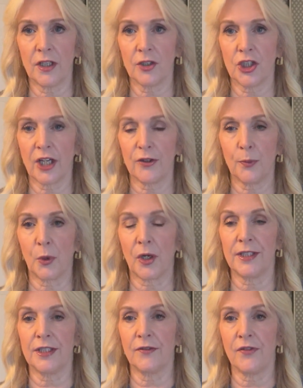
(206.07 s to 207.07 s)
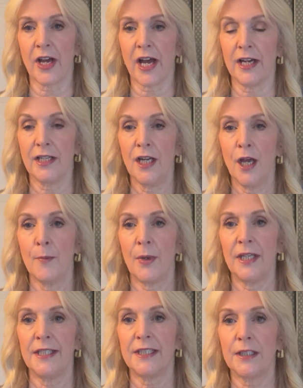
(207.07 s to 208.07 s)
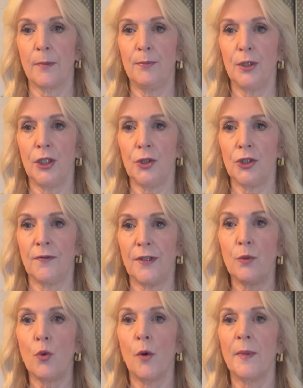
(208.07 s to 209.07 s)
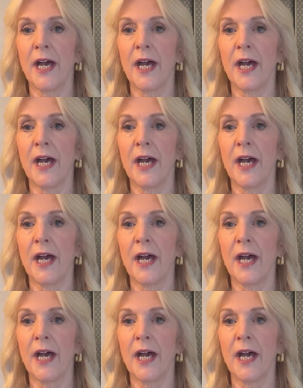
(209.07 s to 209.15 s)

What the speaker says: I'll check the price of that, but it's a beautifully warm.